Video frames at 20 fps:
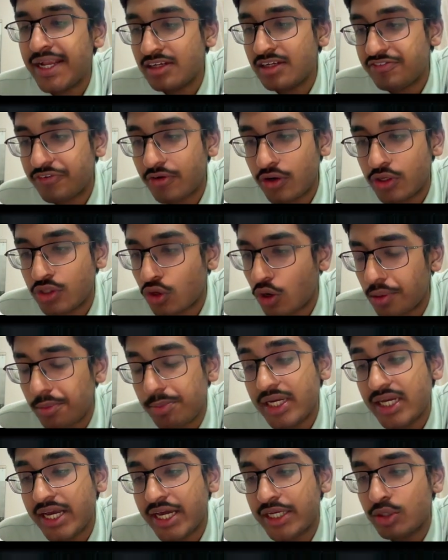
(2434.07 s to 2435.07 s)
for
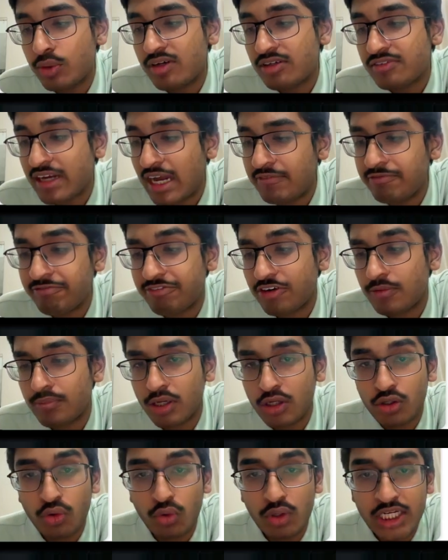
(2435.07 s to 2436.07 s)
Norway and you have m for
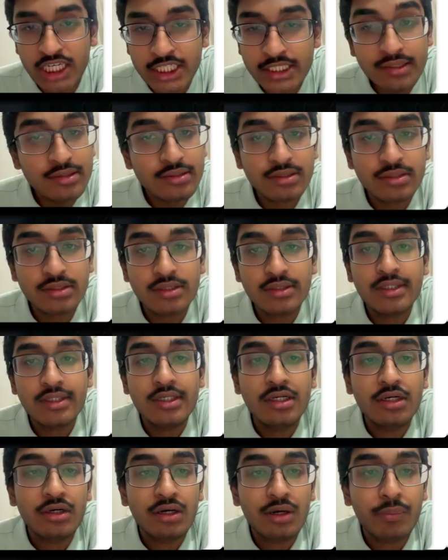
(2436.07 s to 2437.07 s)
Mongolia,
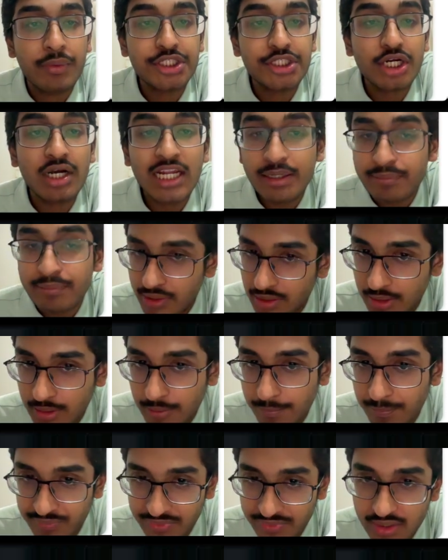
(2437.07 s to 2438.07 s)
which are labeled,
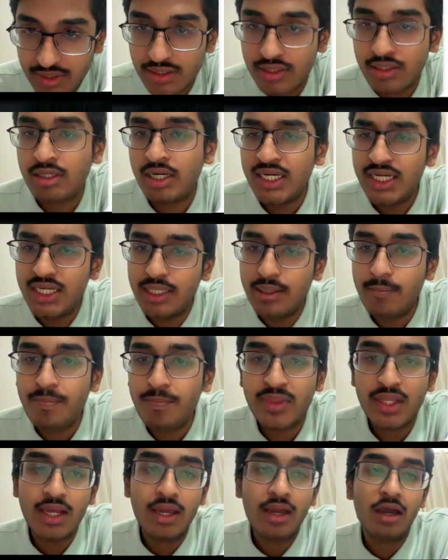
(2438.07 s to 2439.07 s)
right?
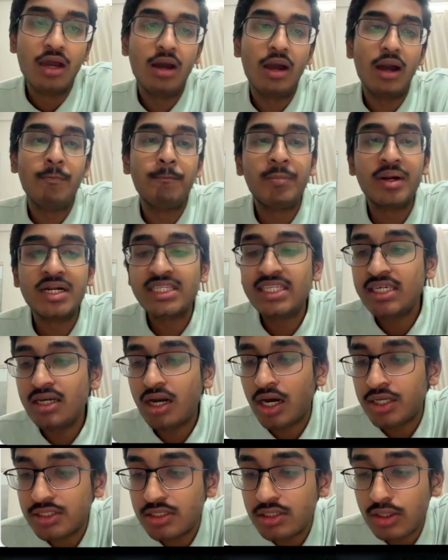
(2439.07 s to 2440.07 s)
But the
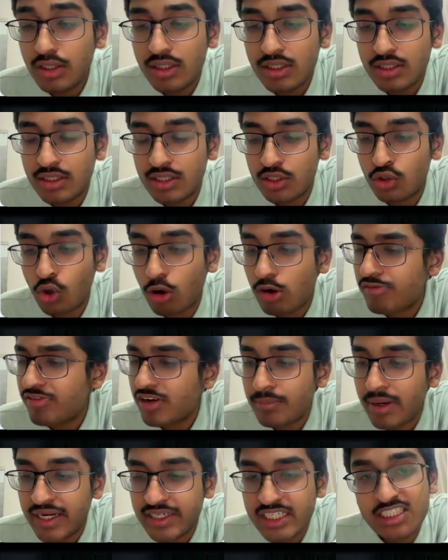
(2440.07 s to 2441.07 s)
other Norway
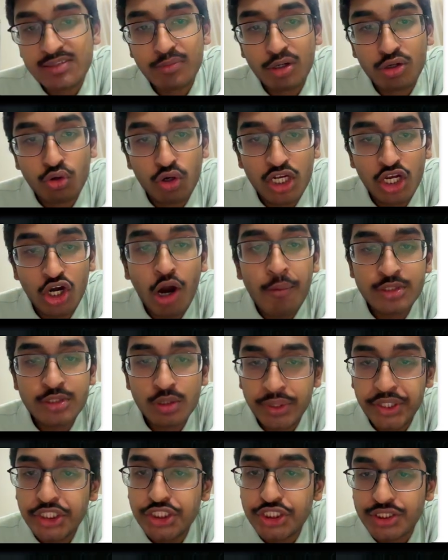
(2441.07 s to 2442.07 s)
minus Mongolia
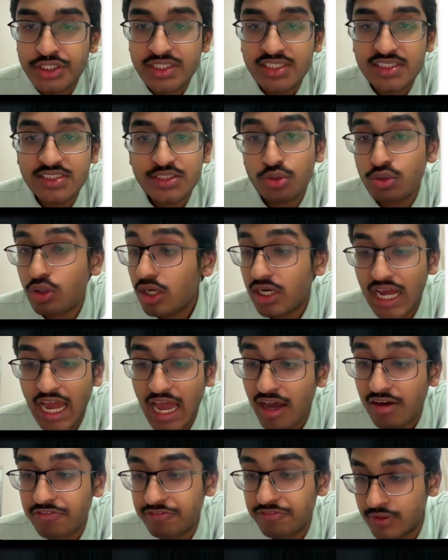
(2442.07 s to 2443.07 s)
observations do not
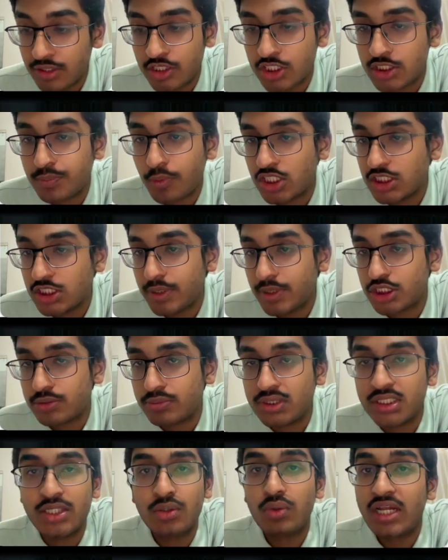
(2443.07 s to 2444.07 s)
have a response
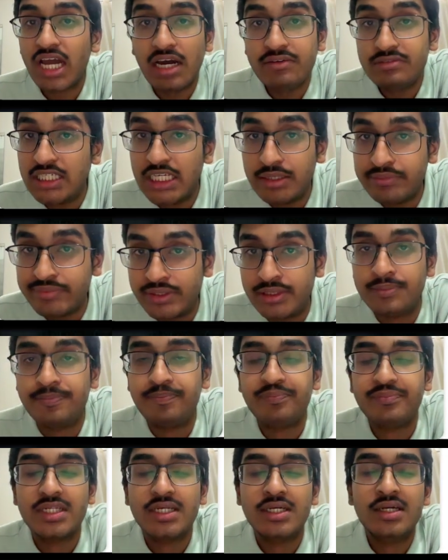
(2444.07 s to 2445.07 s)
measurement, they don't have a label.
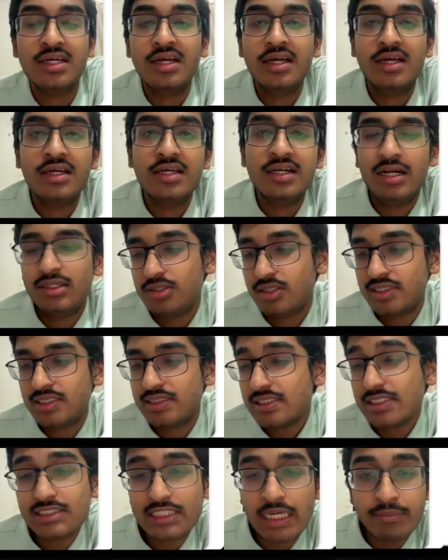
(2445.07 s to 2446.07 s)
So this is
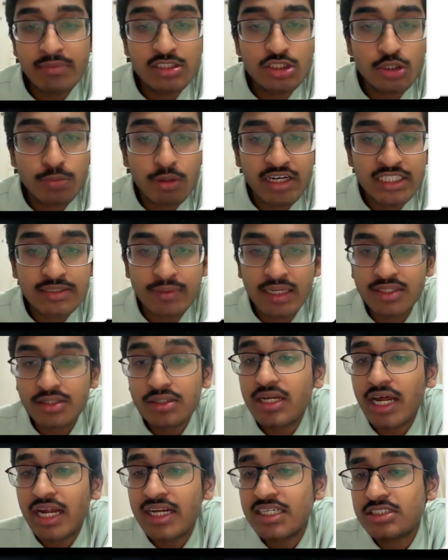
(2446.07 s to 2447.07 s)
a semi-supervised method,
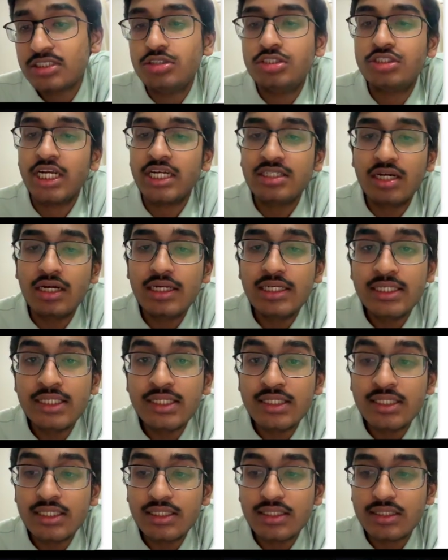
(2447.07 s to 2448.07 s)
and it's
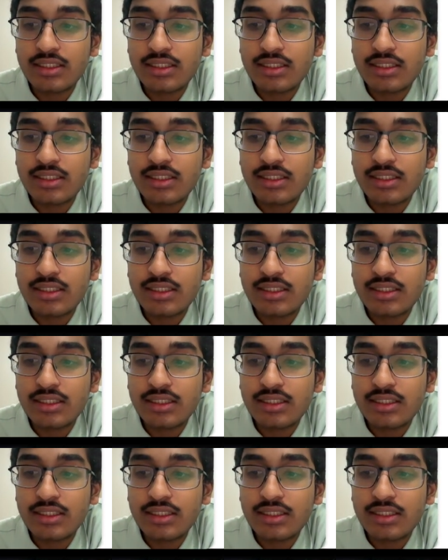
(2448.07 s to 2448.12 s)
generally